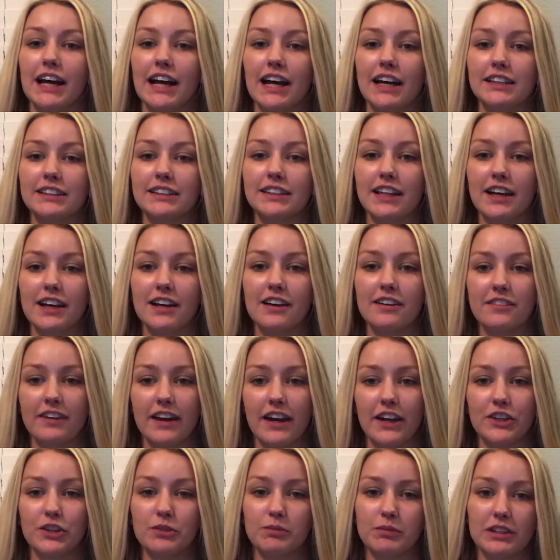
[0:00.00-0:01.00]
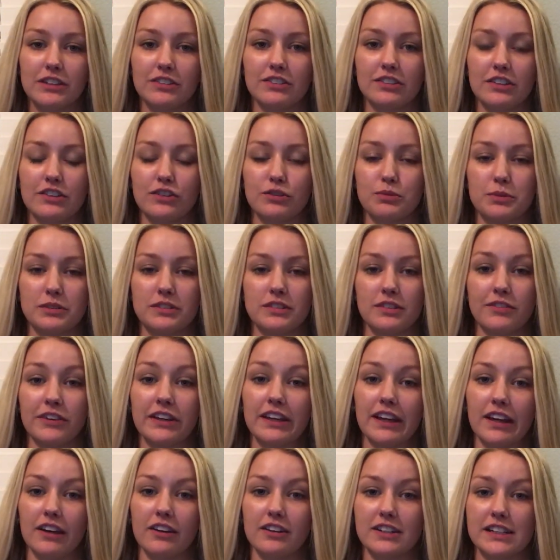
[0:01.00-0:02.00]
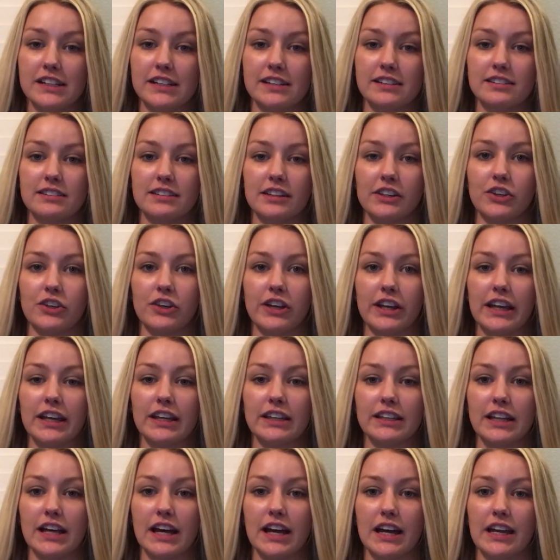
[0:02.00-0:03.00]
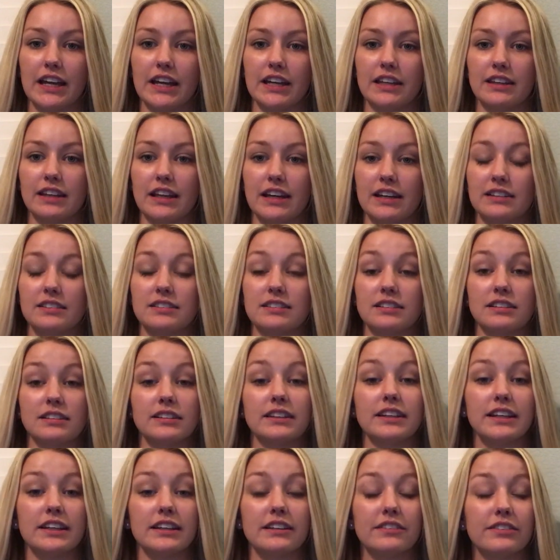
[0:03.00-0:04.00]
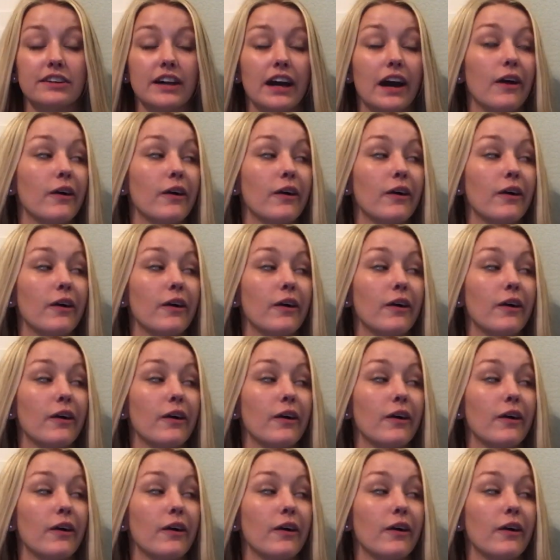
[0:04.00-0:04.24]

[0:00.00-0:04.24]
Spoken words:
I love how you mentioned specific areas that your antlion likes to live.